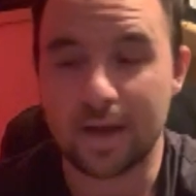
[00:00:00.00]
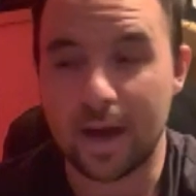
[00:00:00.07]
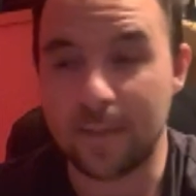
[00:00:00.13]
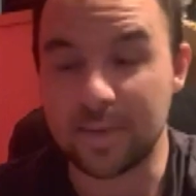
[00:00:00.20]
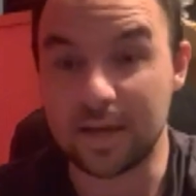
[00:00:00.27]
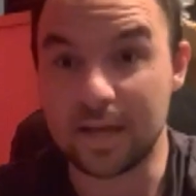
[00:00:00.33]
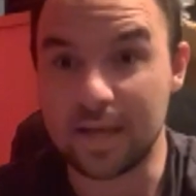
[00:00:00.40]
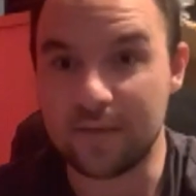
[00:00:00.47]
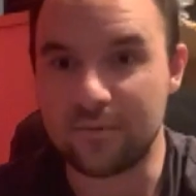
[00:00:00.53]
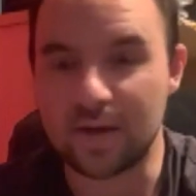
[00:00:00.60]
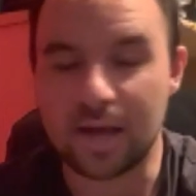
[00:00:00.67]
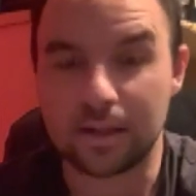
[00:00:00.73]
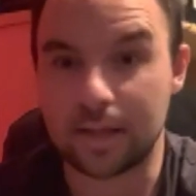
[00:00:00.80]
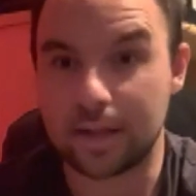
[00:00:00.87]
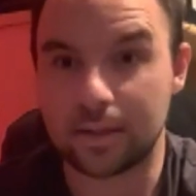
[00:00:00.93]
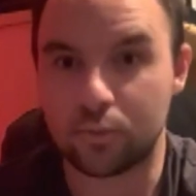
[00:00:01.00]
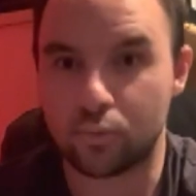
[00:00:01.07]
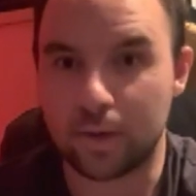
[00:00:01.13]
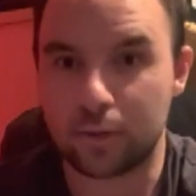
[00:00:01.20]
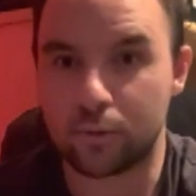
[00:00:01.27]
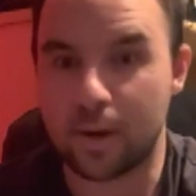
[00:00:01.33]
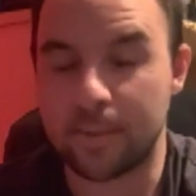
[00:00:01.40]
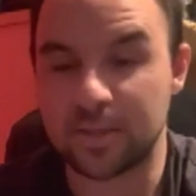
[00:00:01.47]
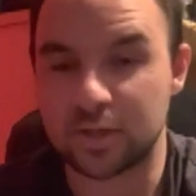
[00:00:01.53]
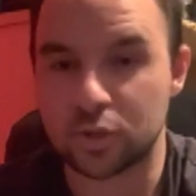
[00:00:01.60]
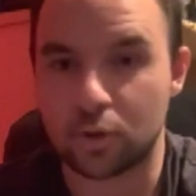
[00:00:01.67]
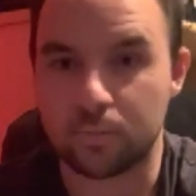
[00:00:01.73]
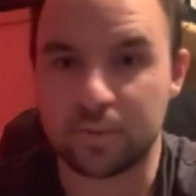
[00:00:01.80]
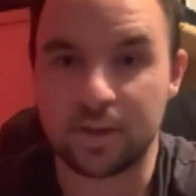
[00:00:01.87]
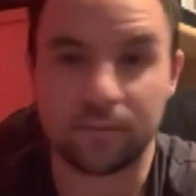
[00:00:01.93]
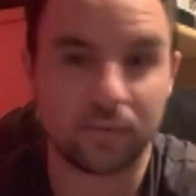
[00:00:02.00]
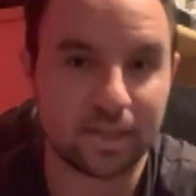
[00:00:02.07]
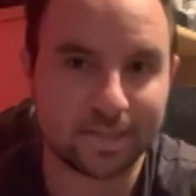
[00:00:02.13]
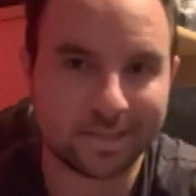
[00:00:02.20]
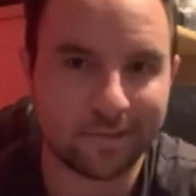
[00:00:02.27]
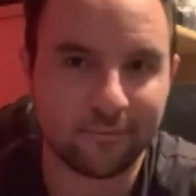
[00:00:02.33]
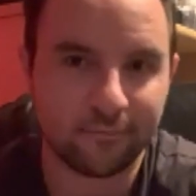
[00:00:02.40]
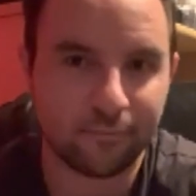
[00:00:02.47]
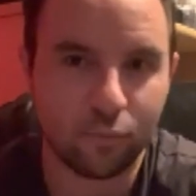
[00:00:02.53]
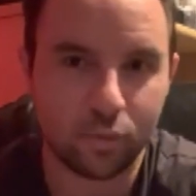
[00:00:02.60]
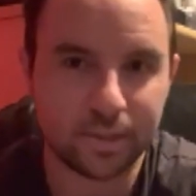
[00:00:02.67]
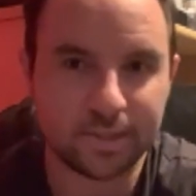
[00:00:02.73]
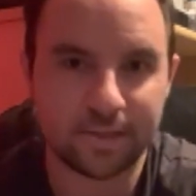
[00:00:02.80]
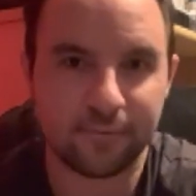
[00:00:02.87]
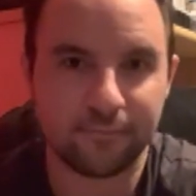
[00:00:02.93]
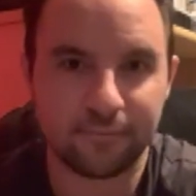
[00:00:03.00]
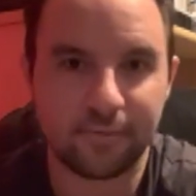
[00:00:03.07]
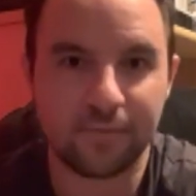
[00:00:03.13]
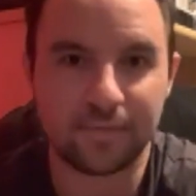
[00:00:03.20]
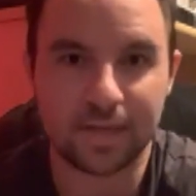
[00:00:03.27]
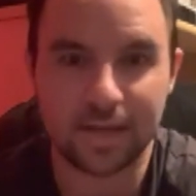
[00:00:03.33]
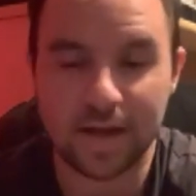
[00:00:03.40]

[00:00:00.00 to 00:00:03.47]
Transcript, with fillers: I mean, even at like the regular MSRP of like 740, 750,